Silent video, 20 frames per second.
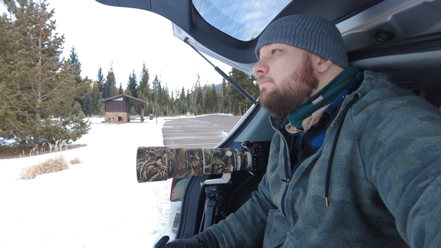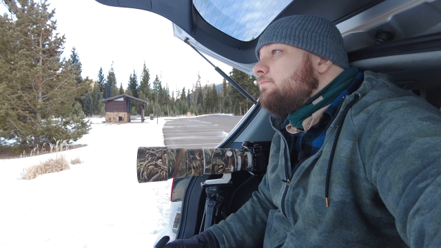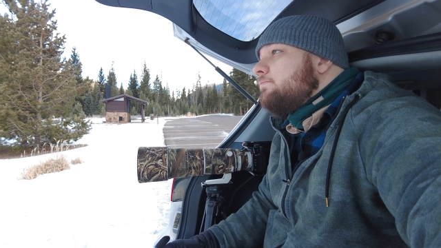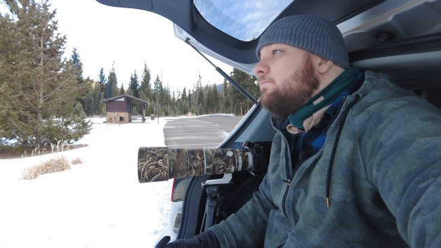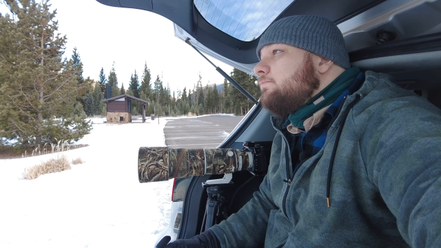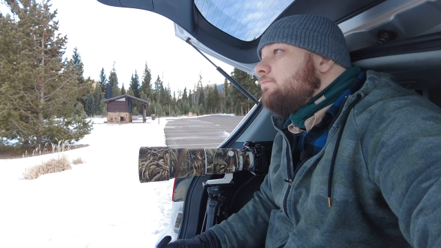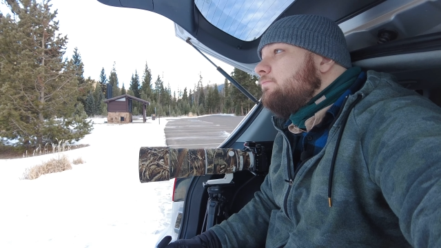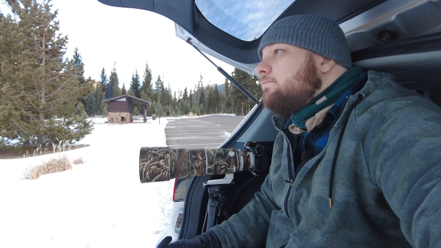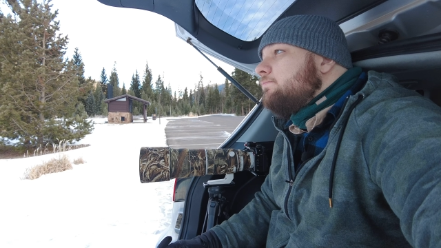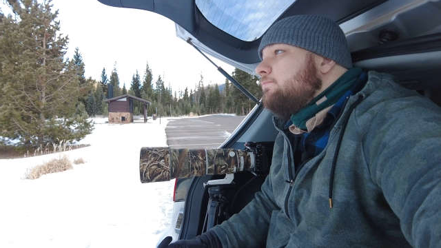
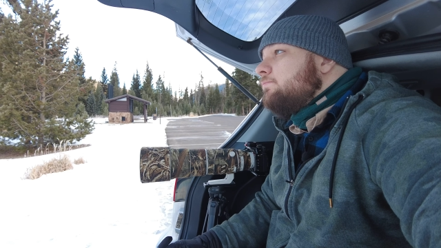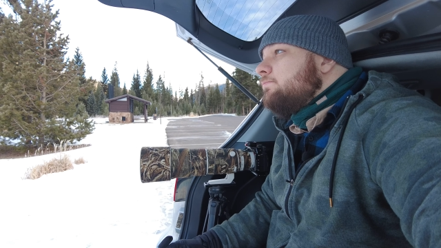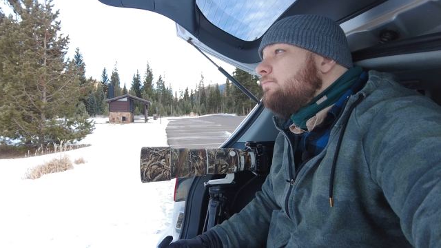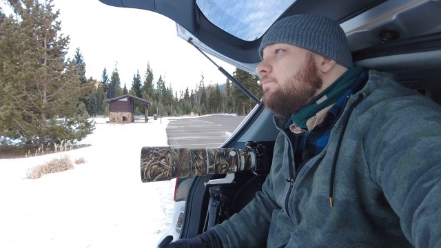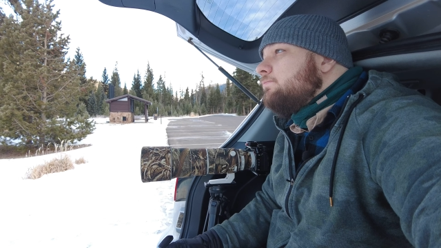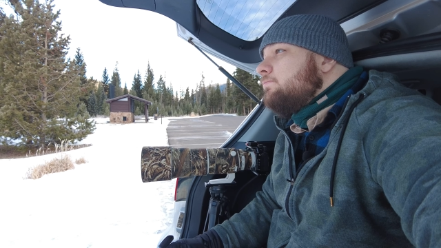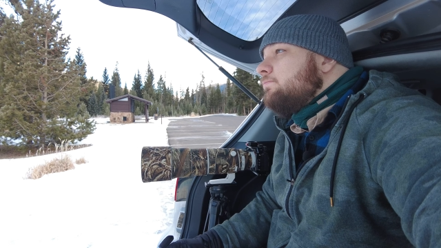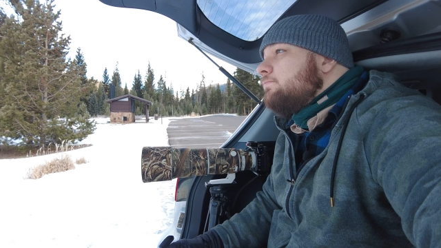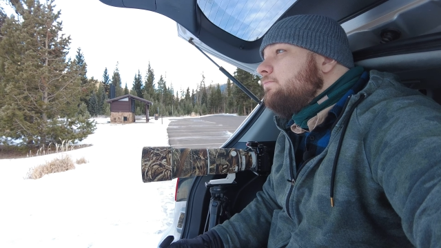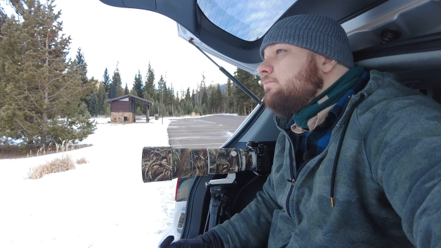
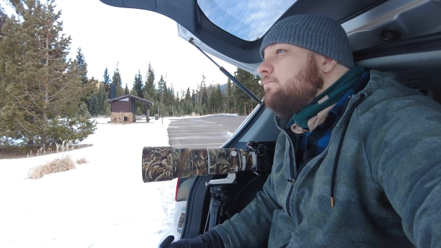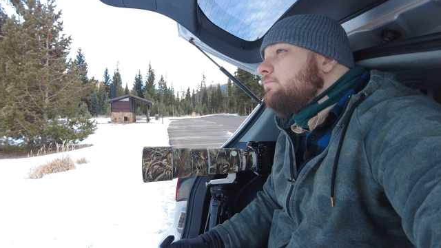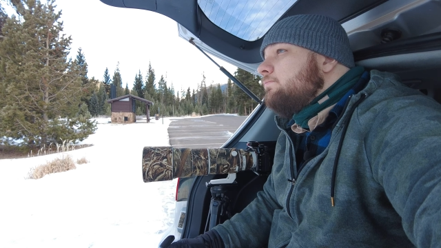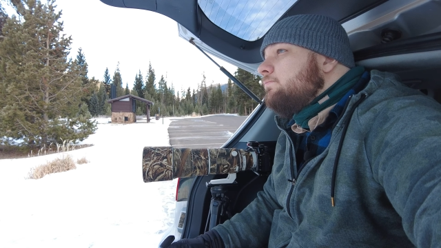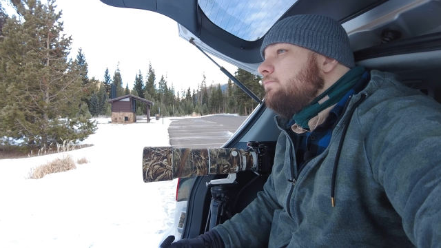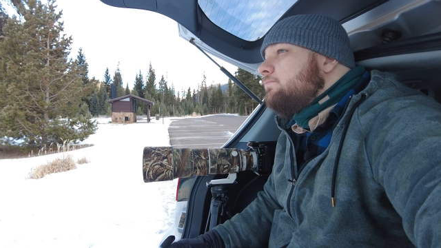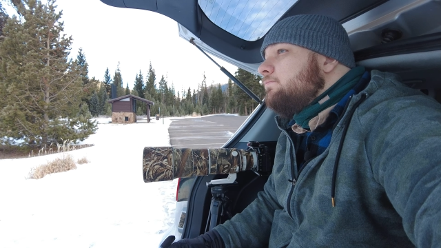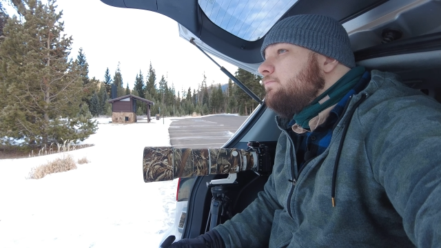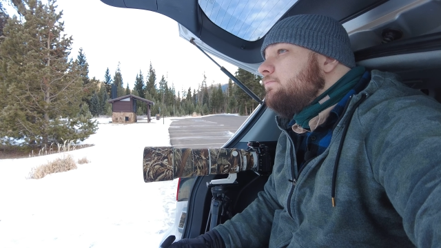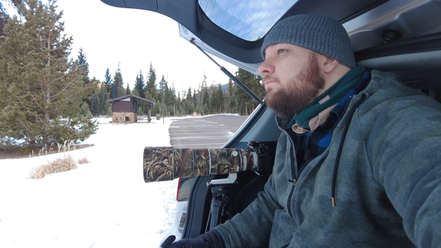
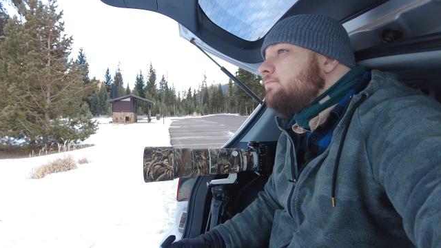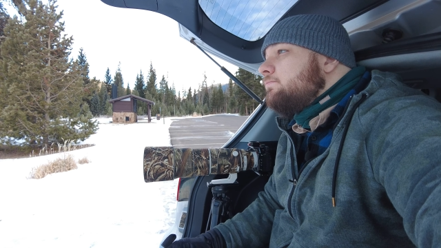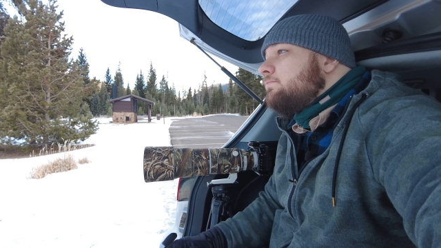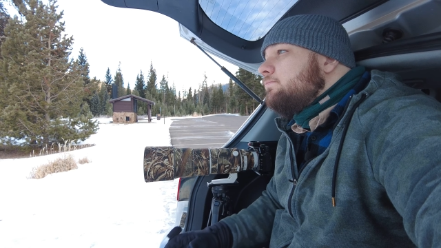(no one is talking)